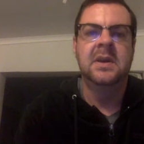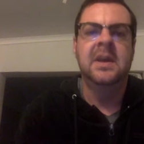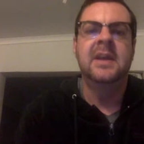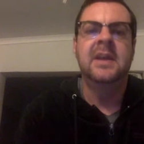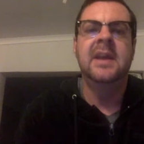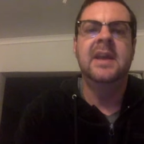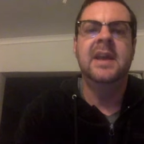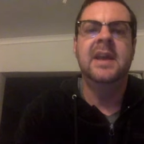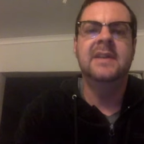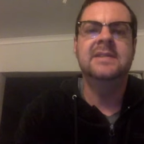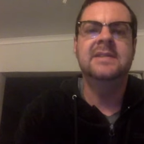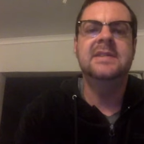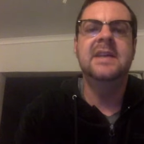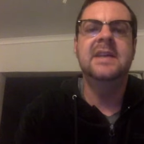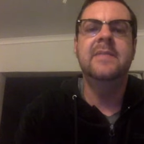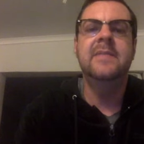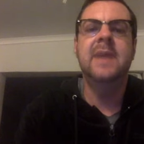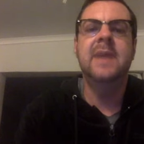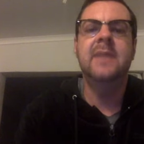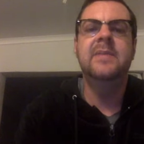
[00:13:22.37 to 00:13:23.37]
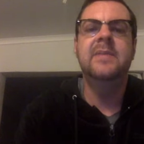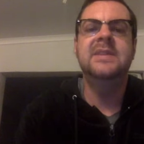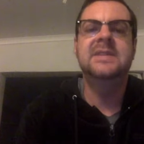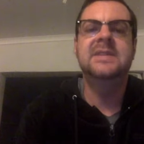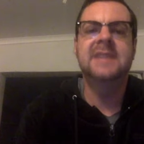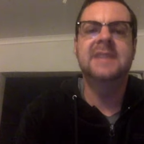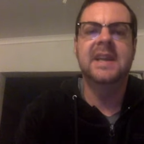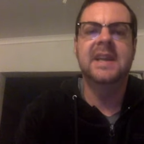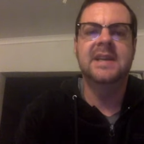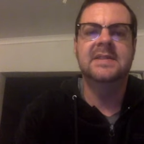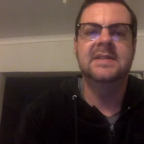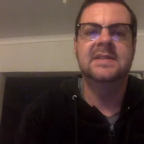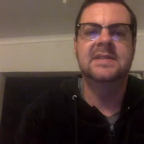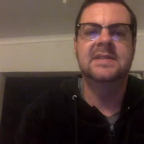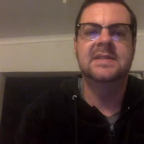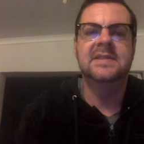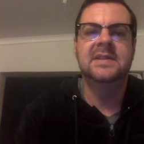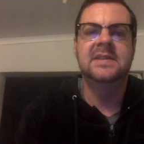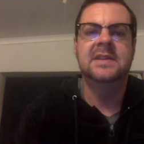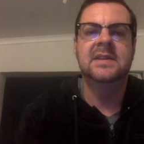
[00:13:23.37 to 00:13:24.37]
Yes, there may be
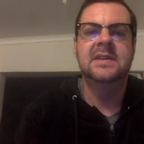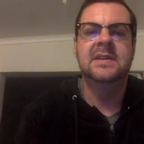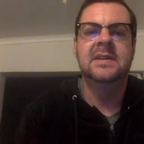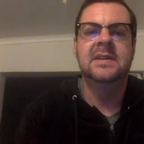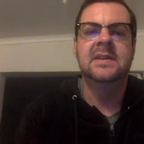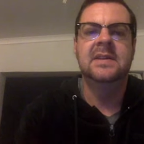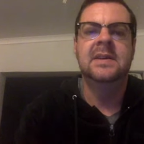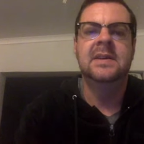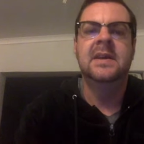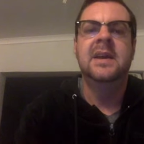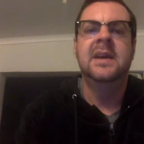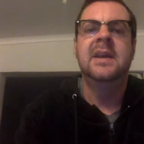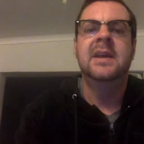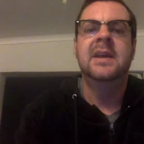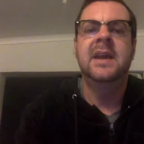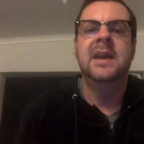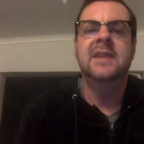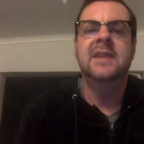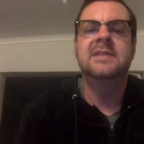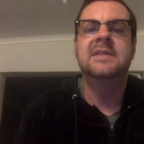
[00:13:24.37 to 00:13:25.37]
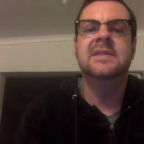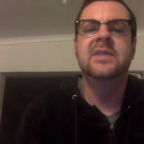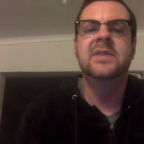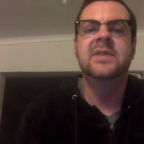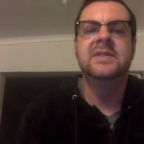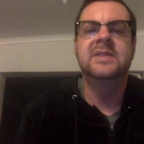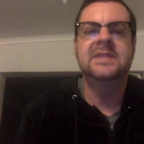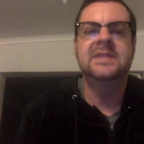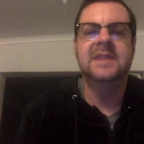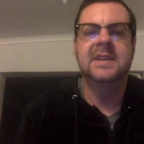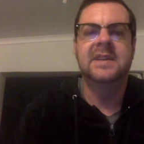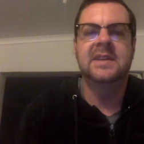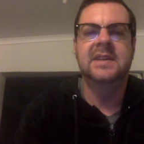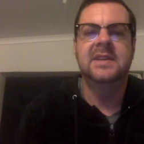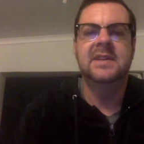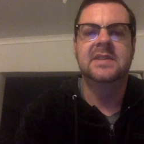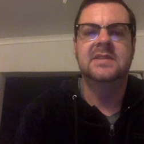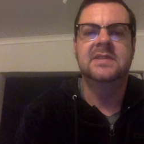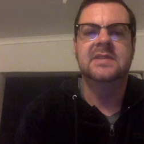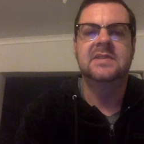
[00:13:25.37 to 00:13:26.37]
scarcity. Yes, there is
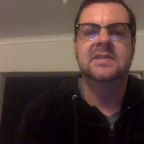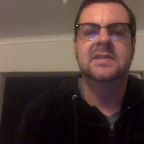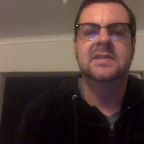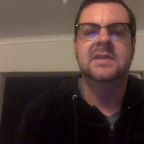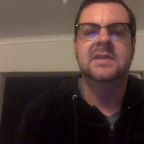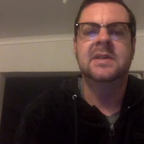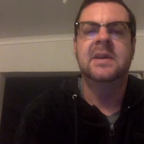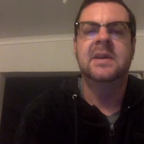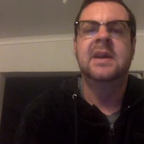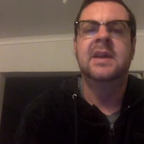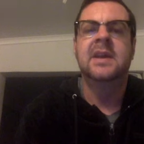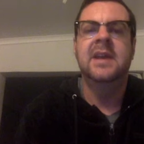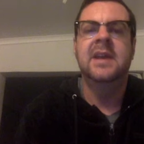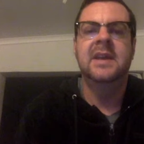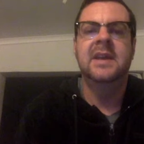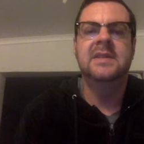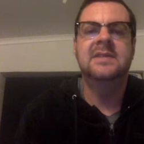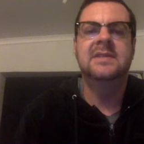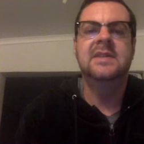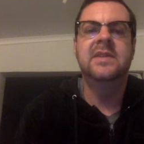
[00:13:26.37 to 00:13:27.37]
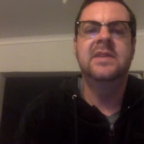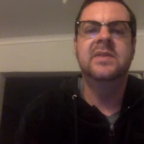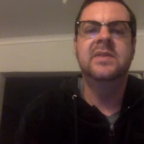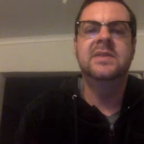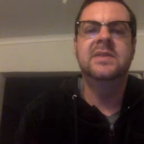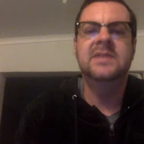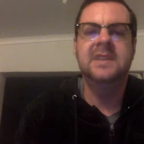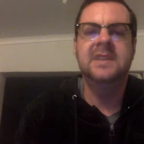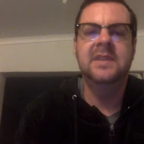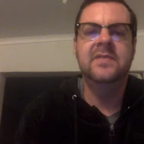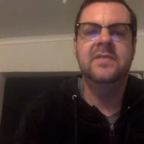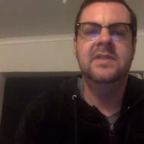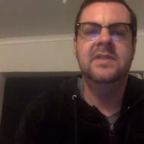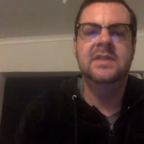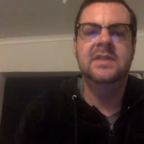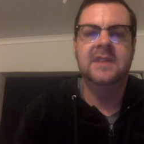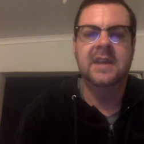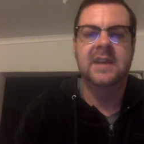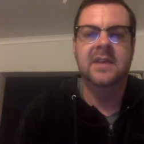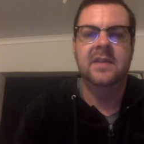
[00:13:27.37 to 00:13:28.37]
sickness. Yes, there is even
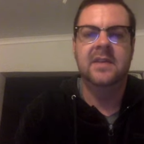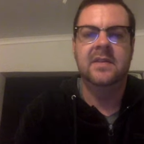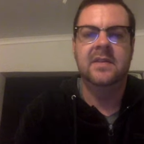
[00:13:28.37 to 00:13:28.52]
death.